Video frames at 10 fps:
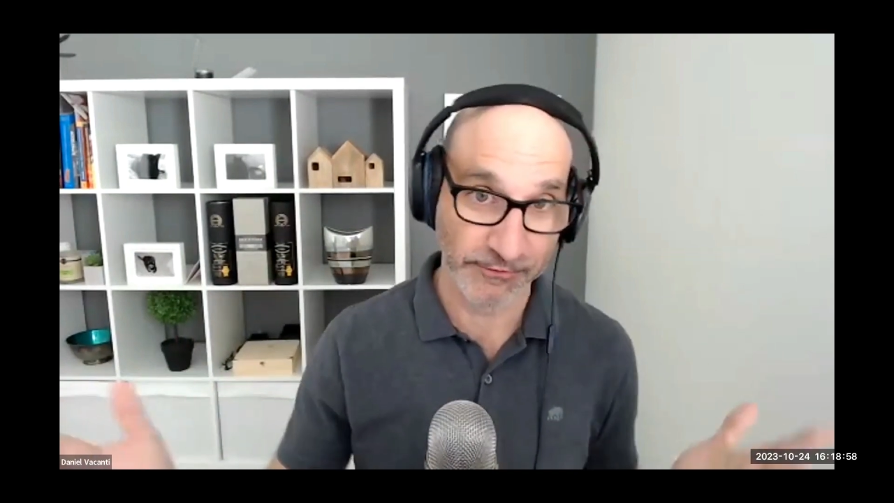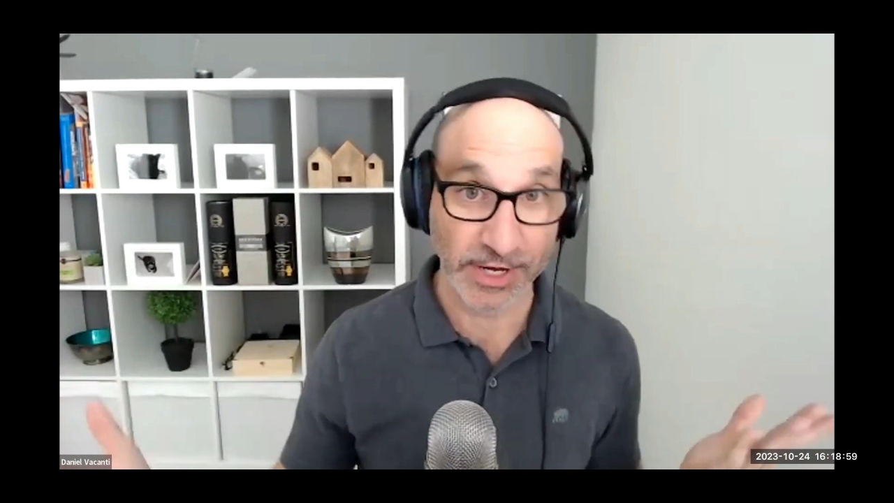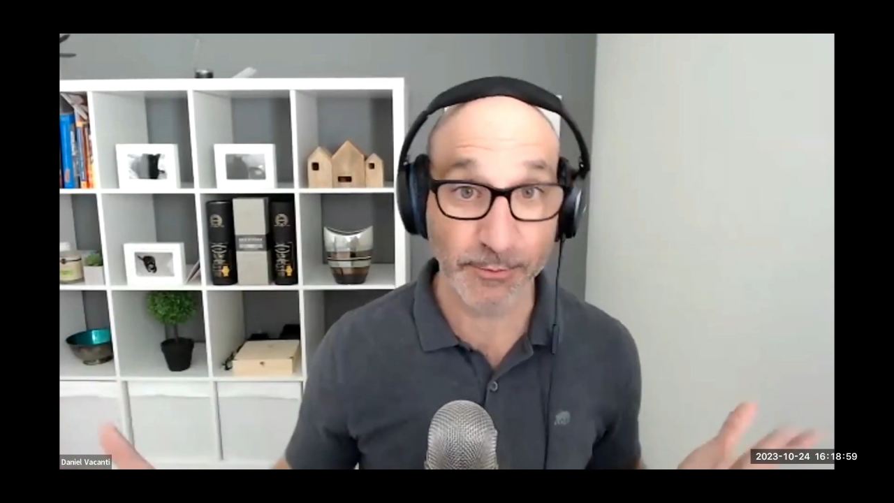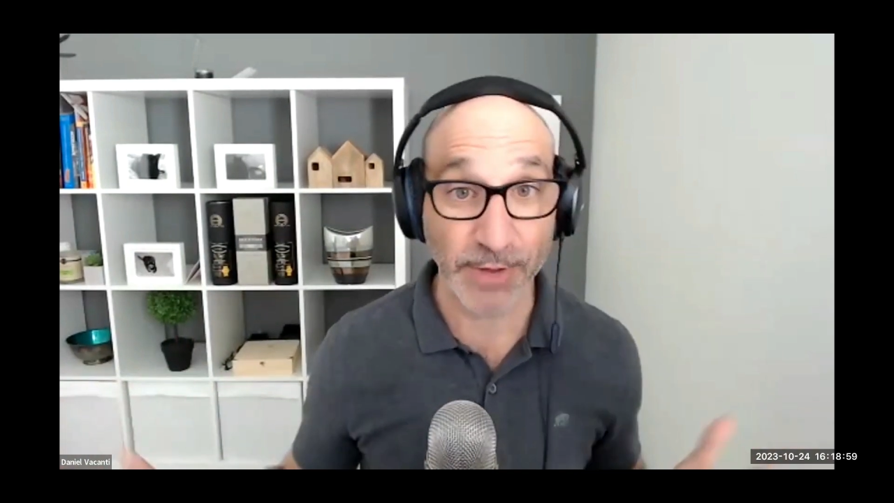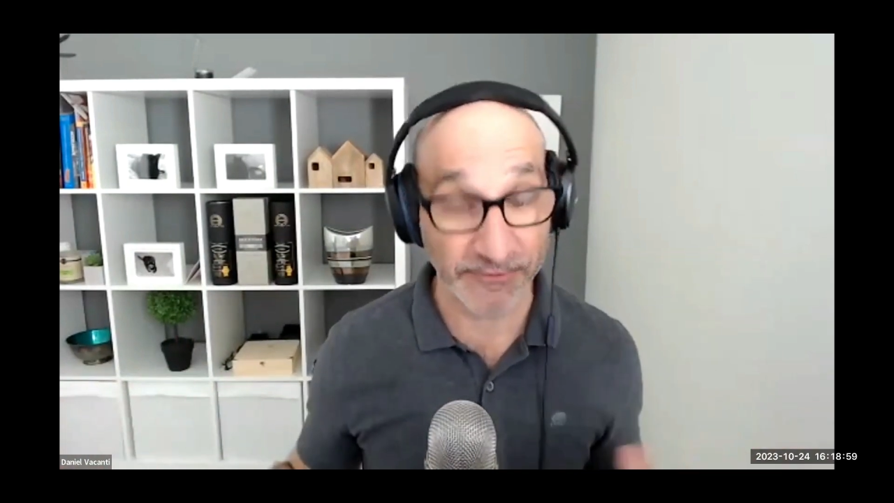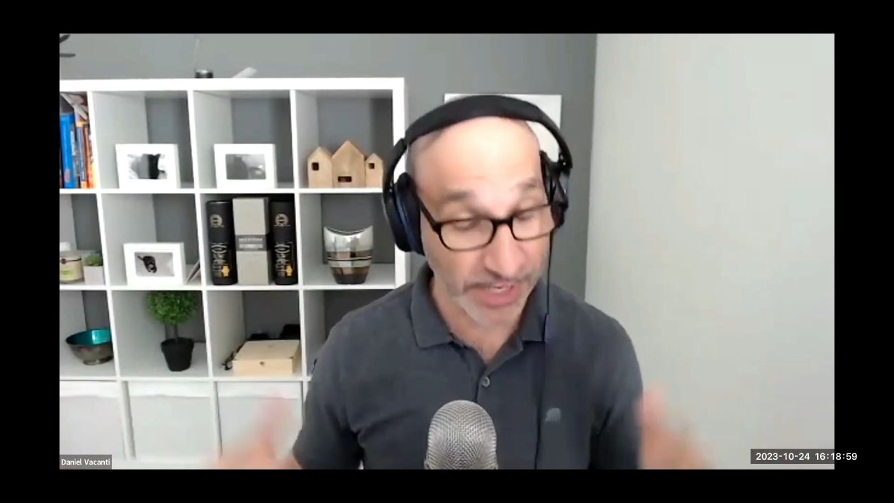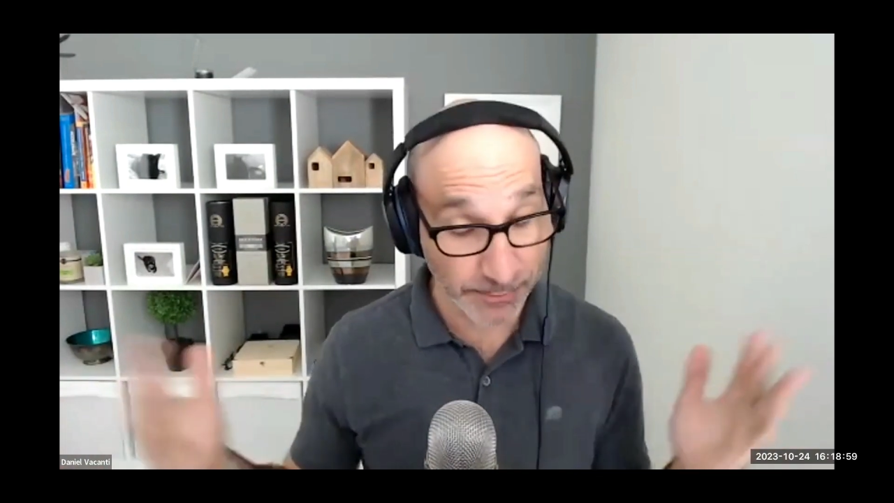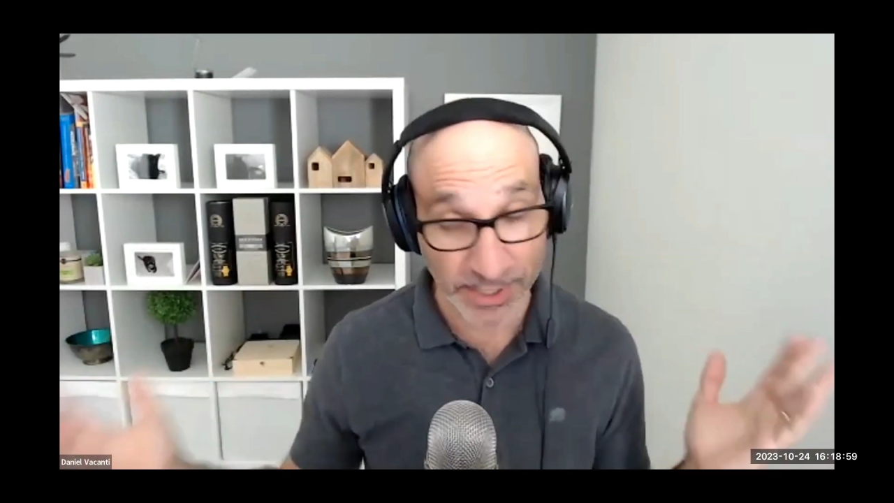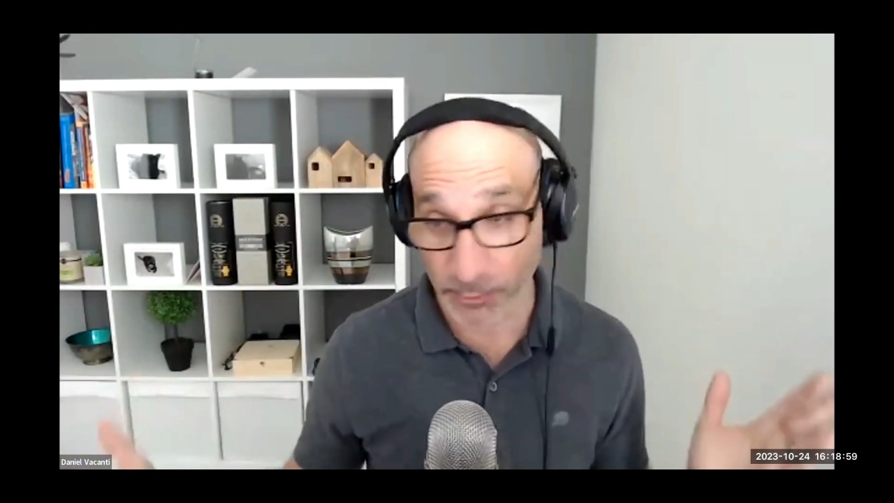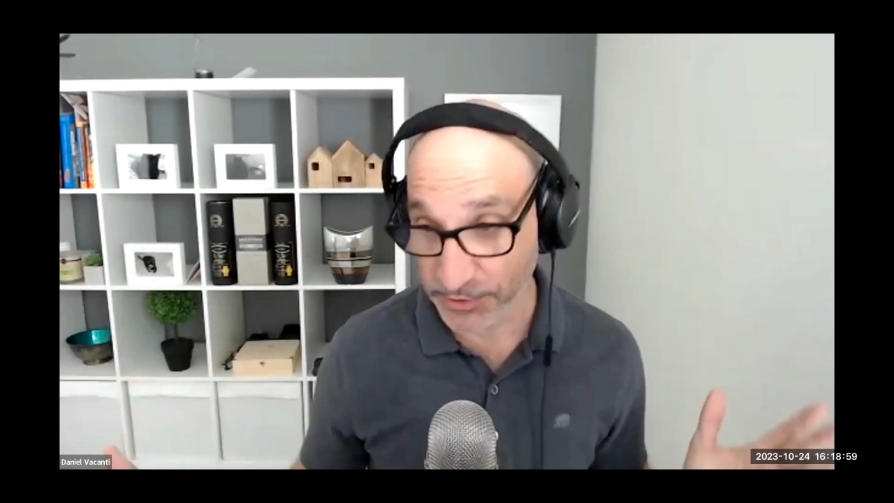if
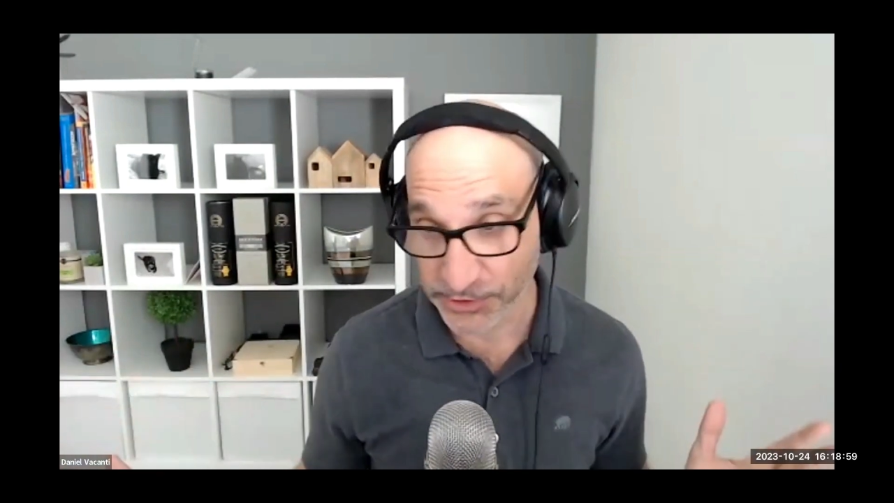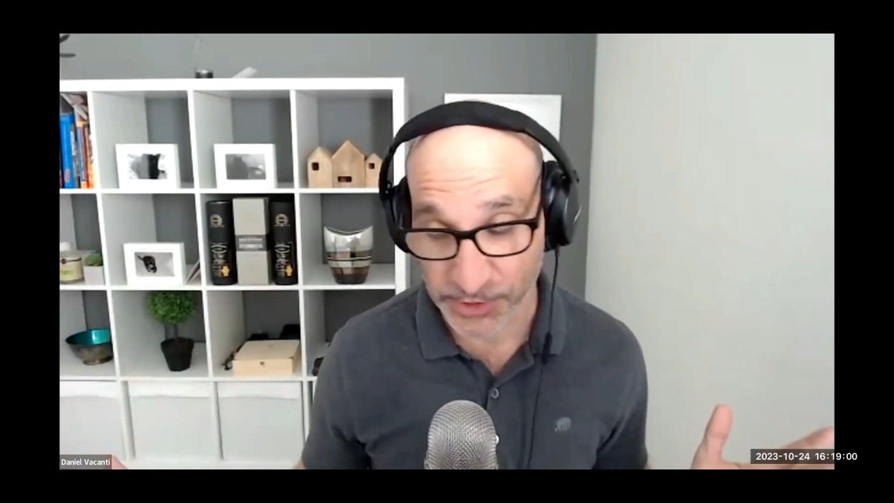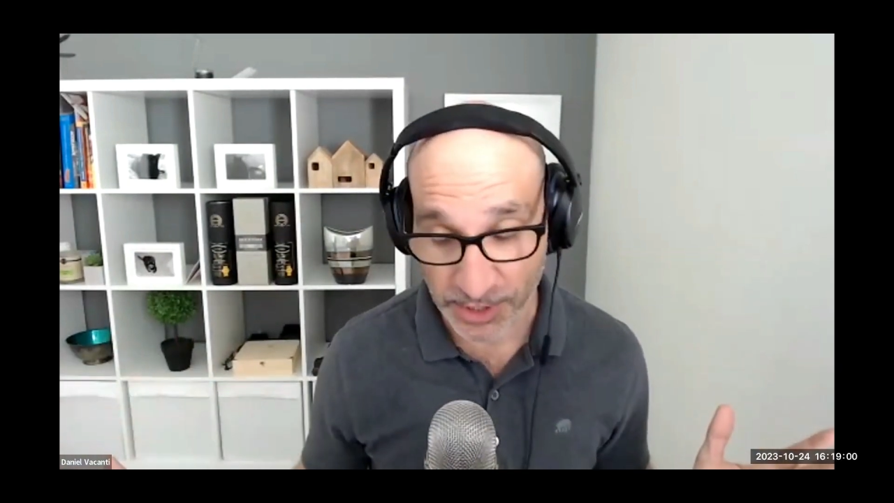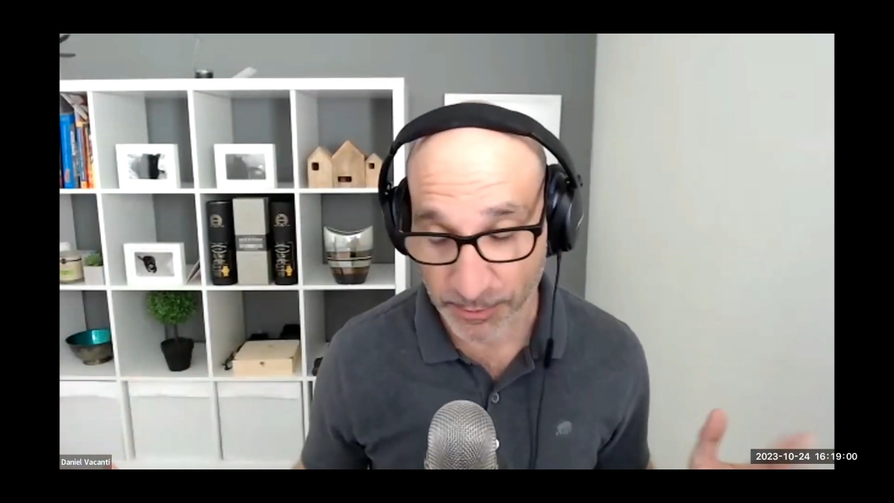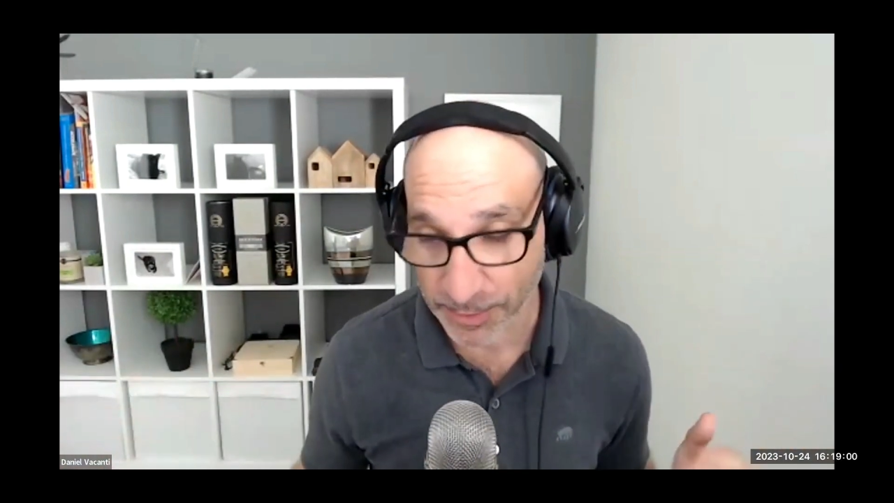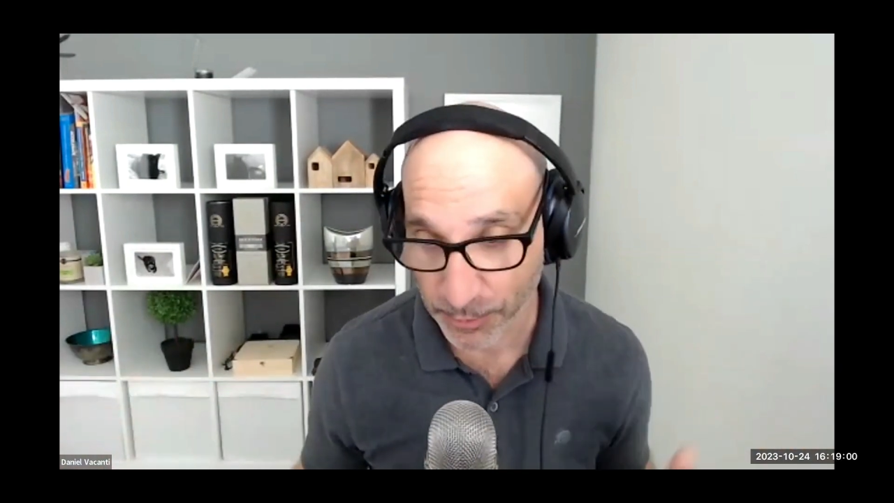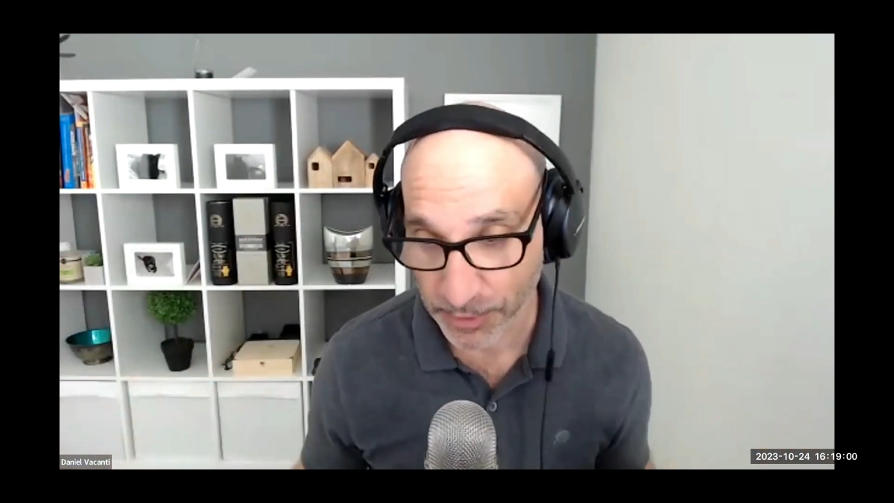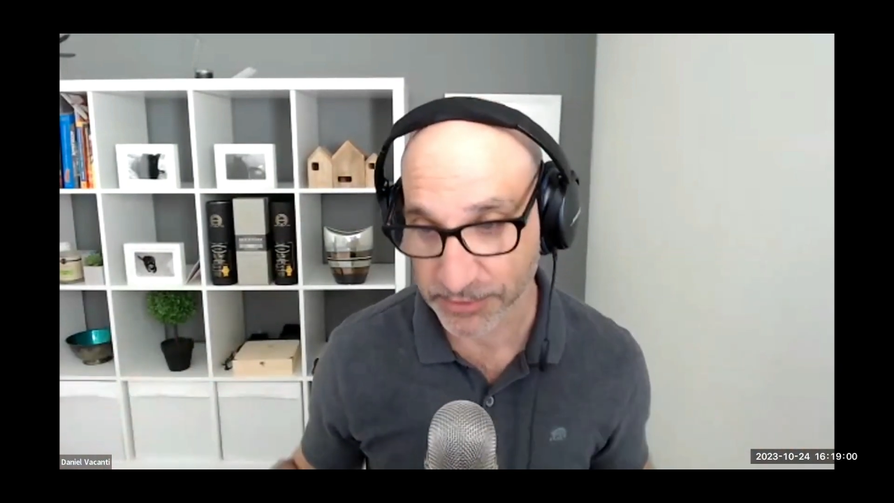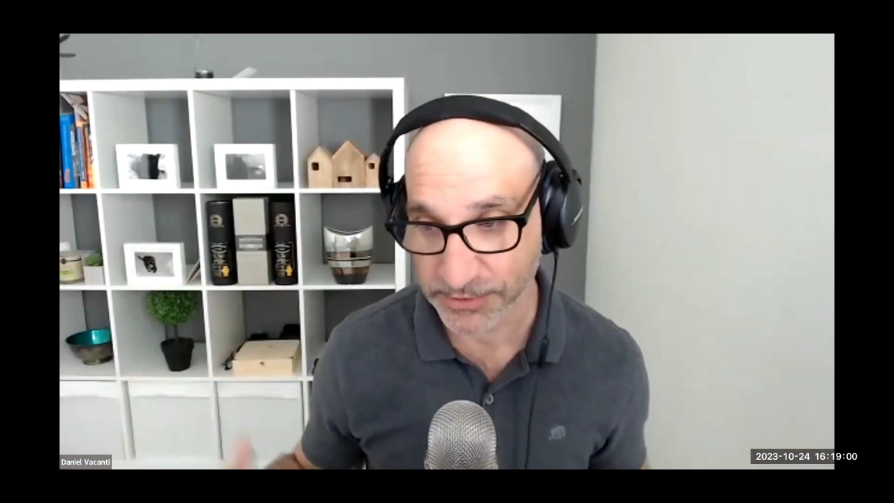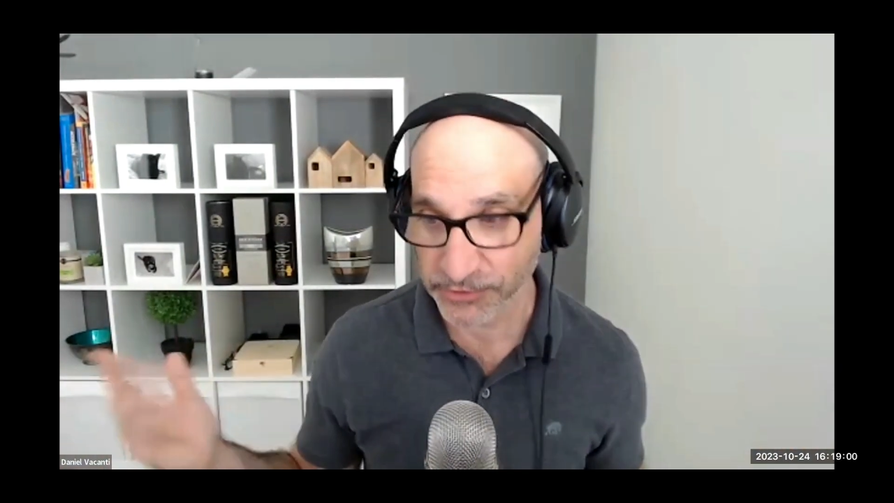anybody wants to talk about
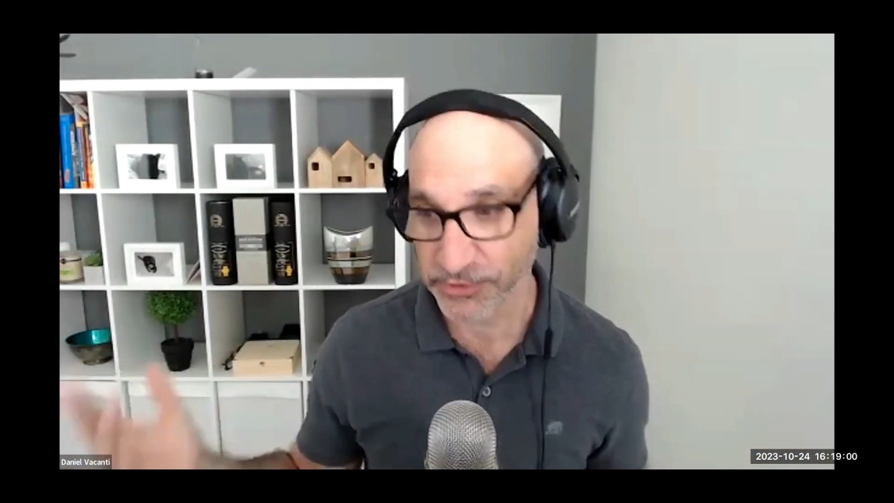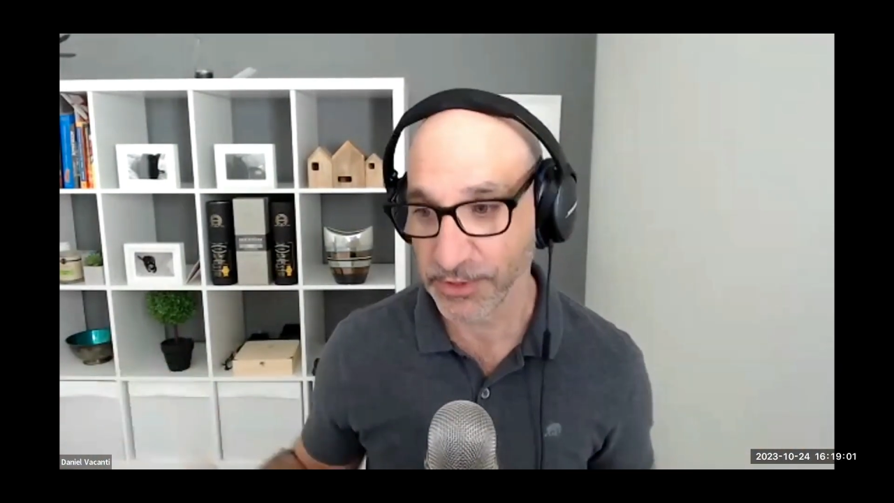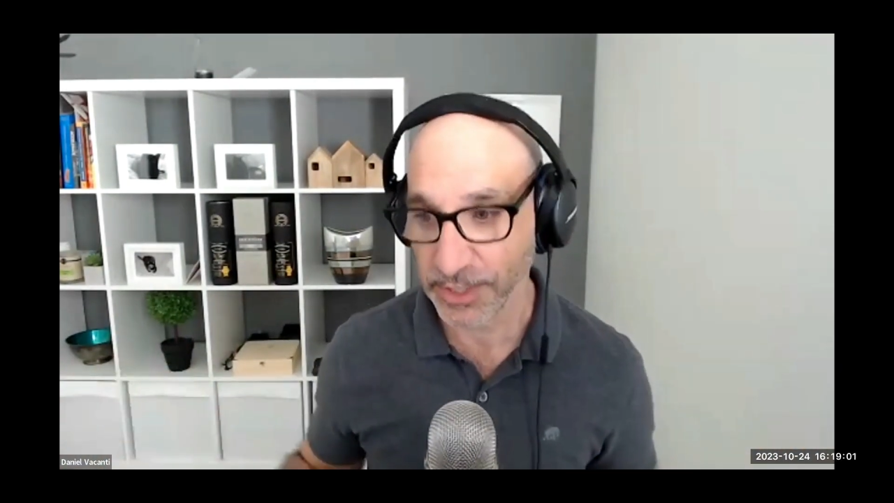prioritization,